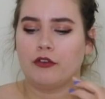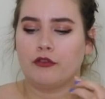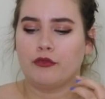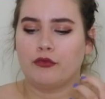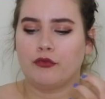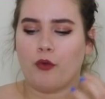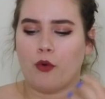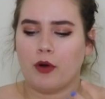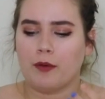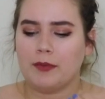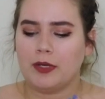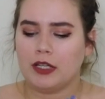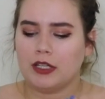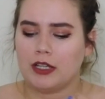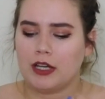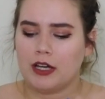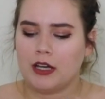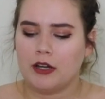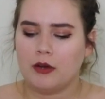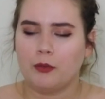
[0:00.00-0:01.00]

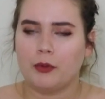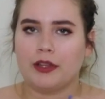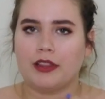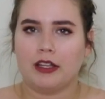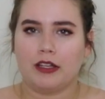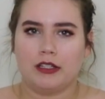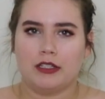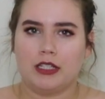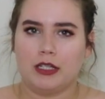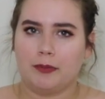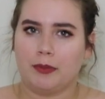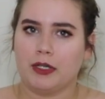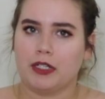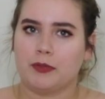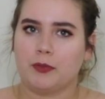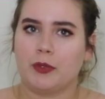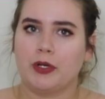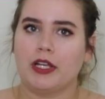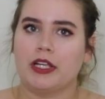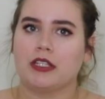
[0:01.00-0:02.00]
formula with
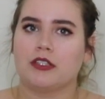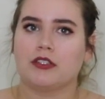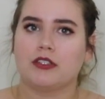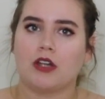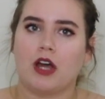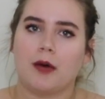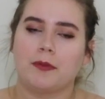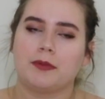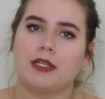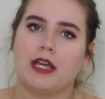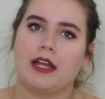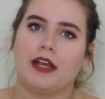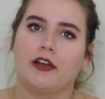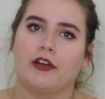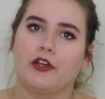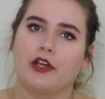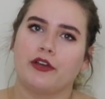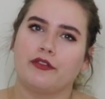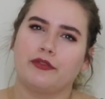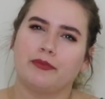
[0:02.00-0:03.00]
antiperspirant, it stops that
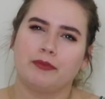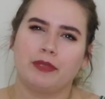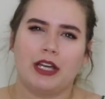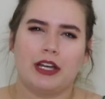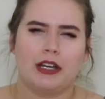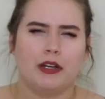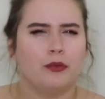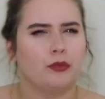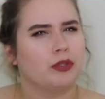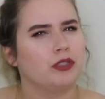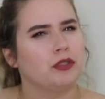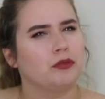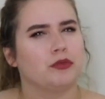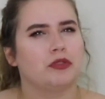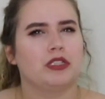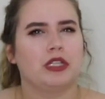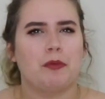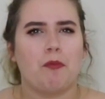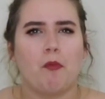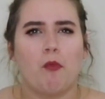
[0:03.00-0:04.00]
area from getting really,
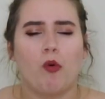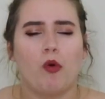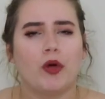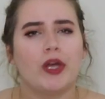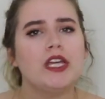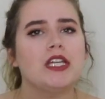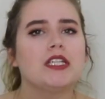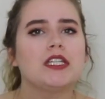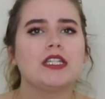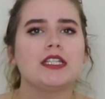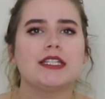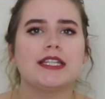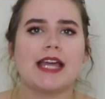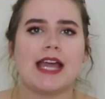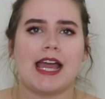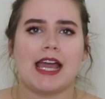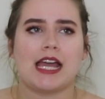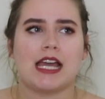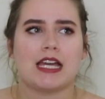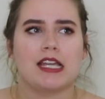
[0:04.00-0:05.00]
really moist,
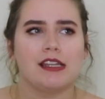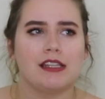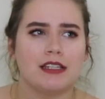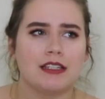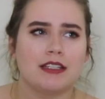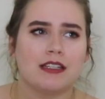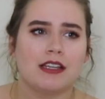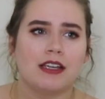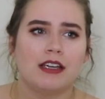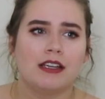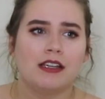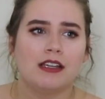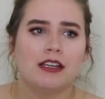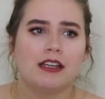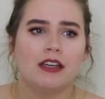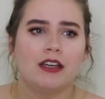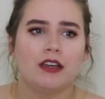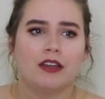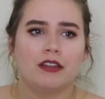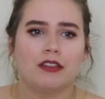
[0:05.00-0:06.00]
and
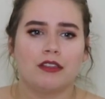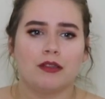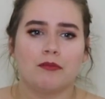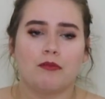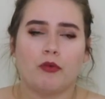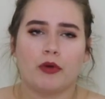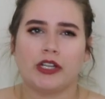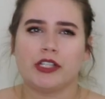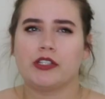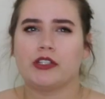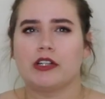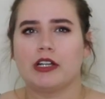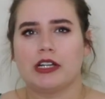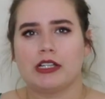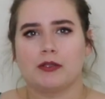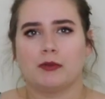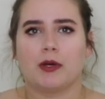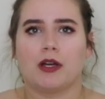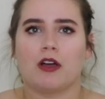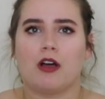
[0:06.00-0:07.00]
the moisture is
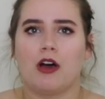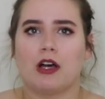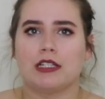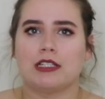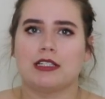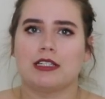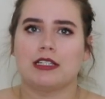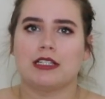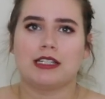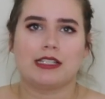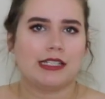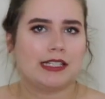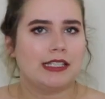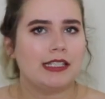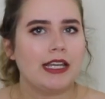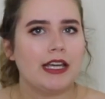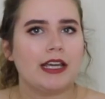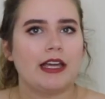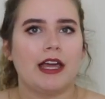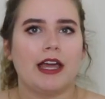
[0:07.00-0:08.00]
what causes it to
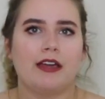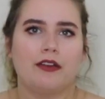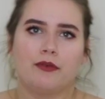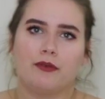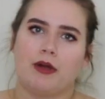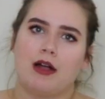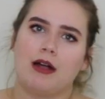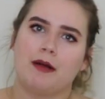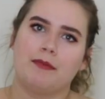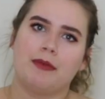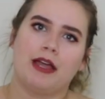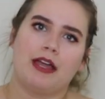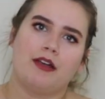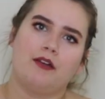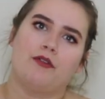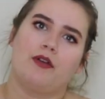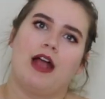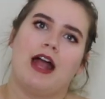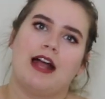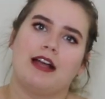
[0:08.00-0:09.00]
stick and rub and
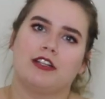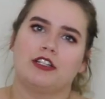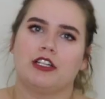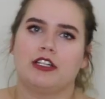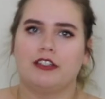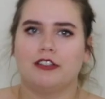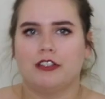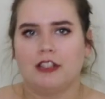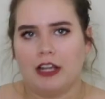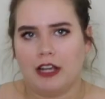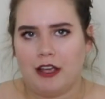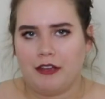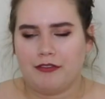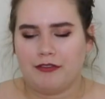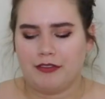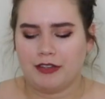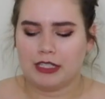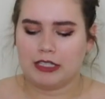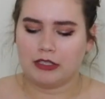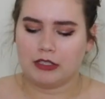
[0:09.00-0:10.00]
rash and chafe.
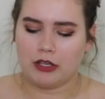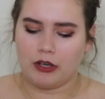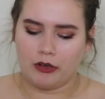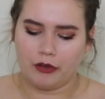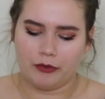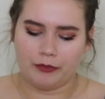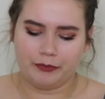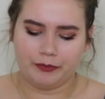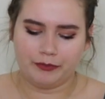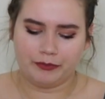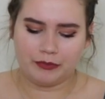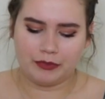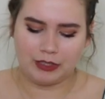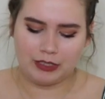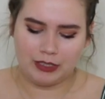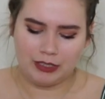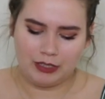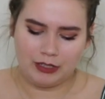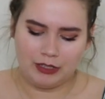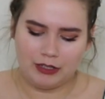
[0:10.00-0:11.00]
So,
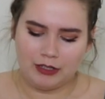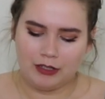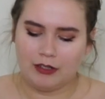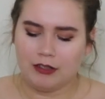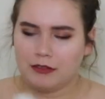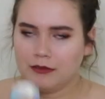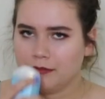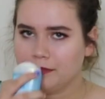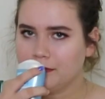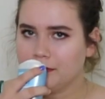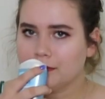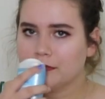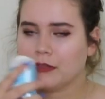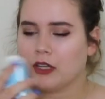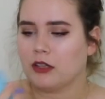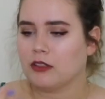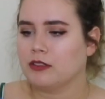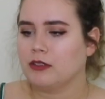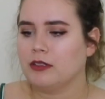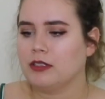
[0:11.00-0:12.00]

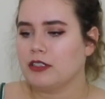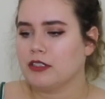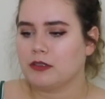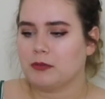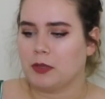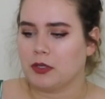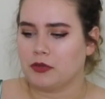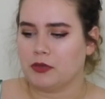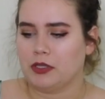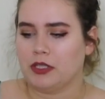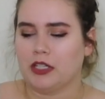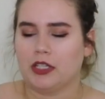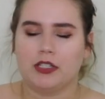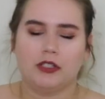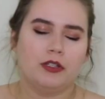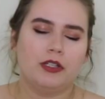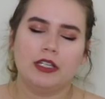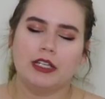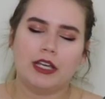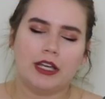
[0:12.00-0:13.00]
also, it just smells really good. You
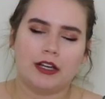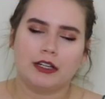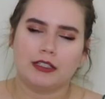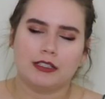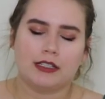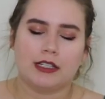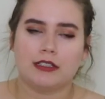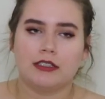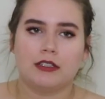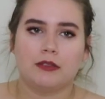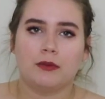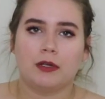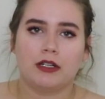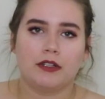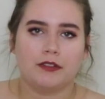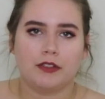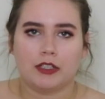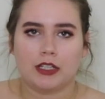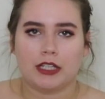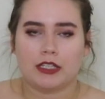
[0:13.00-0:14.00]
can get unscented one if
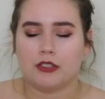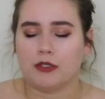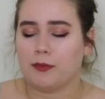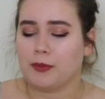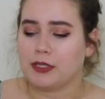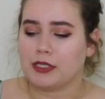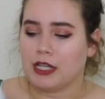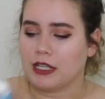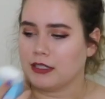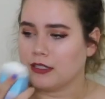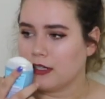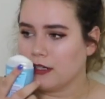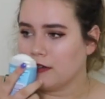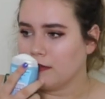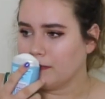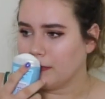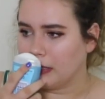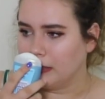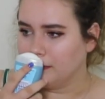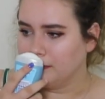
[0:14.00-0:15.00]
you're like super sensitive,
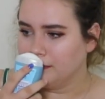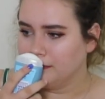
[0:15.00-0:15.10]
but